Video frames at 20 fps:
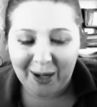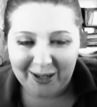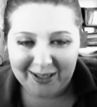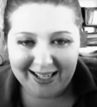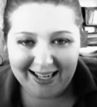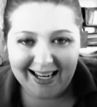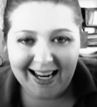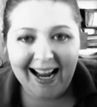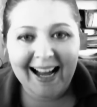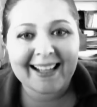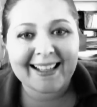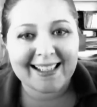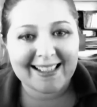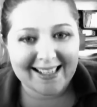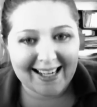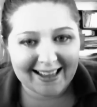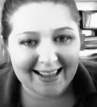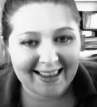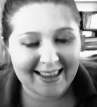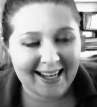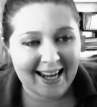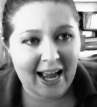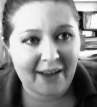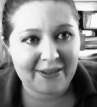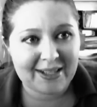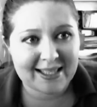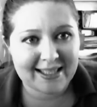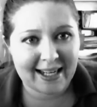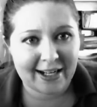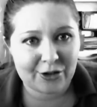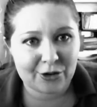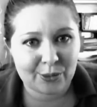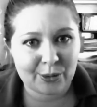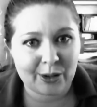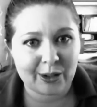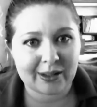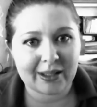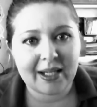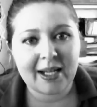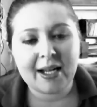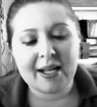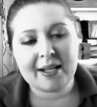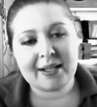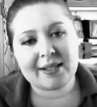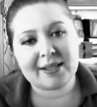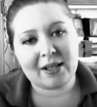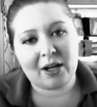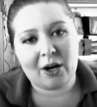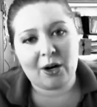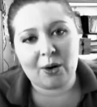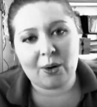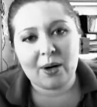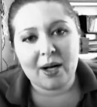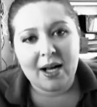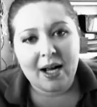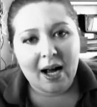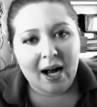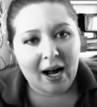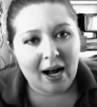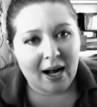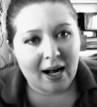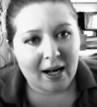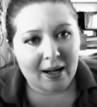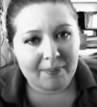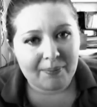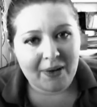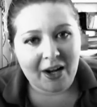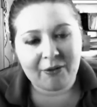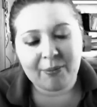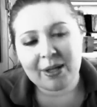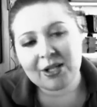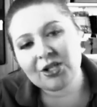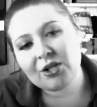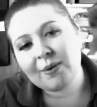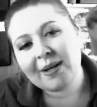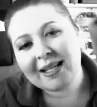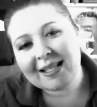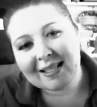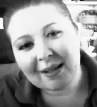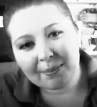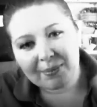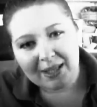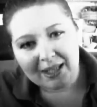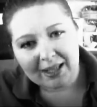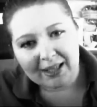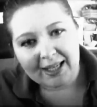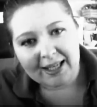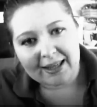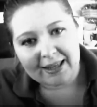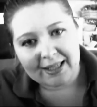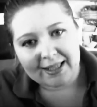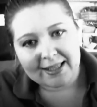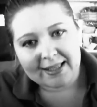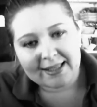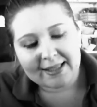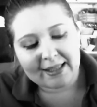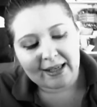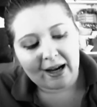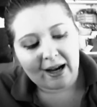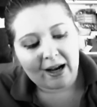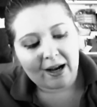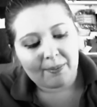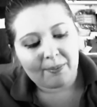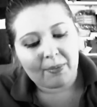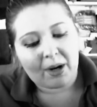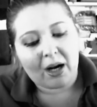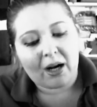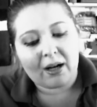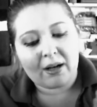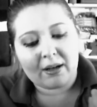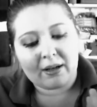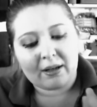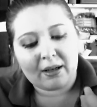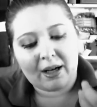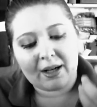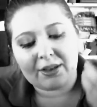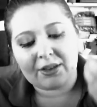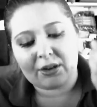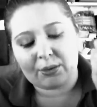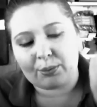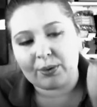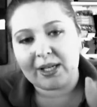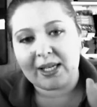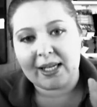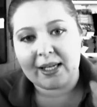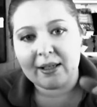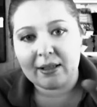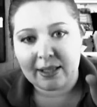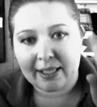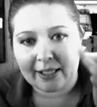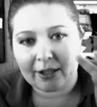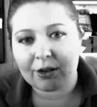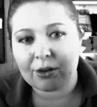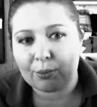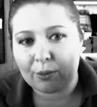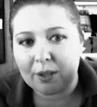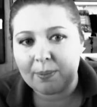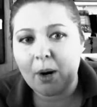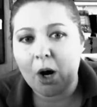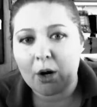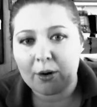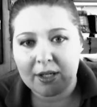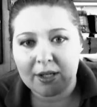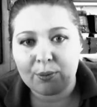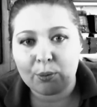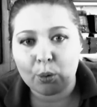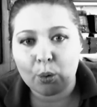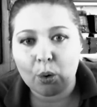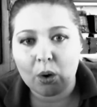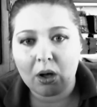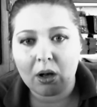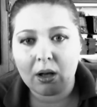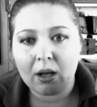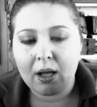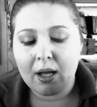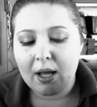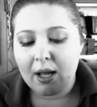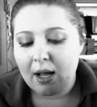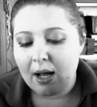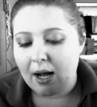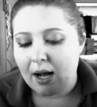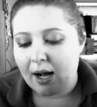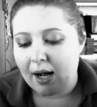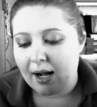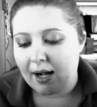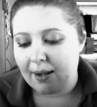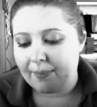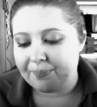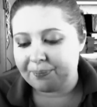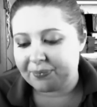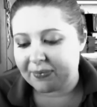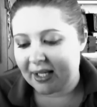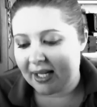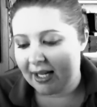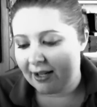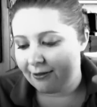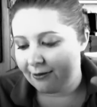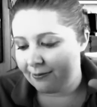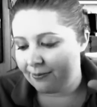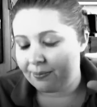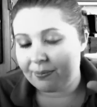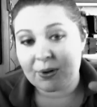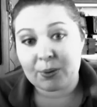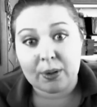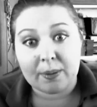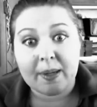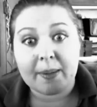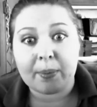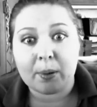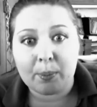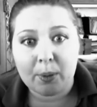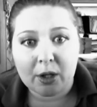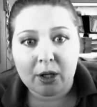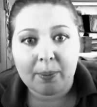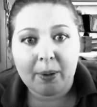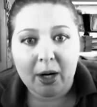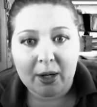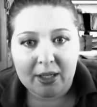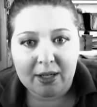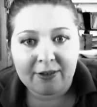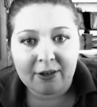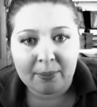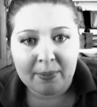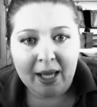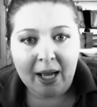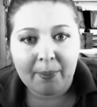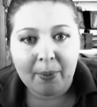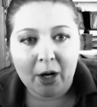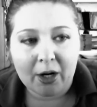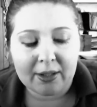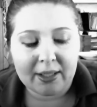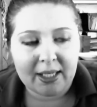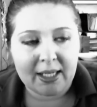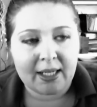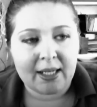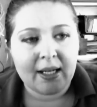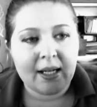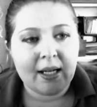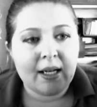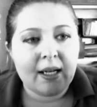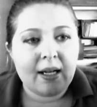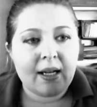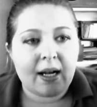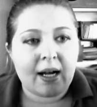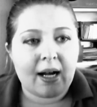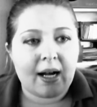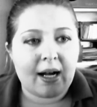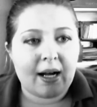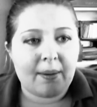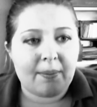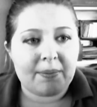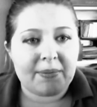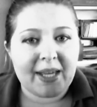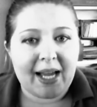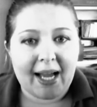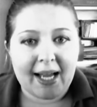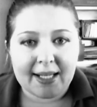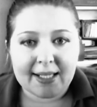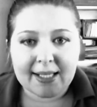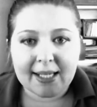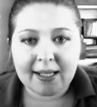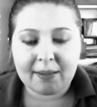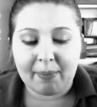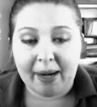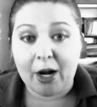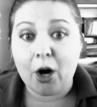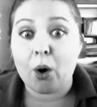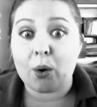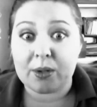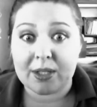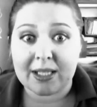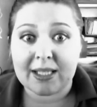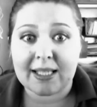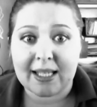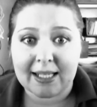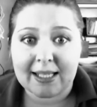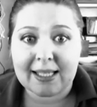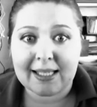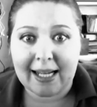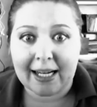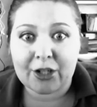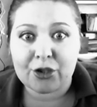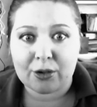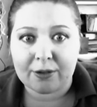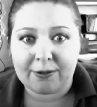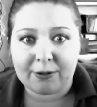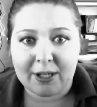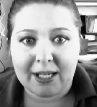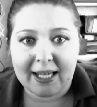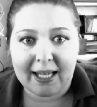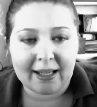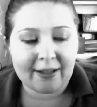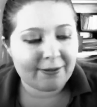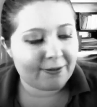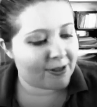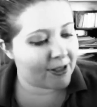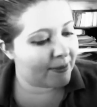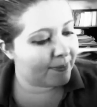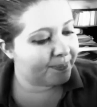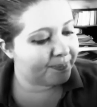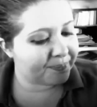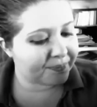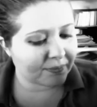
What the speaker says: party on the date that they have it scheduled. So I've been doing something like this, a three-party rule. If 3 people book a party from that party, that my hostess gets an extra free gift.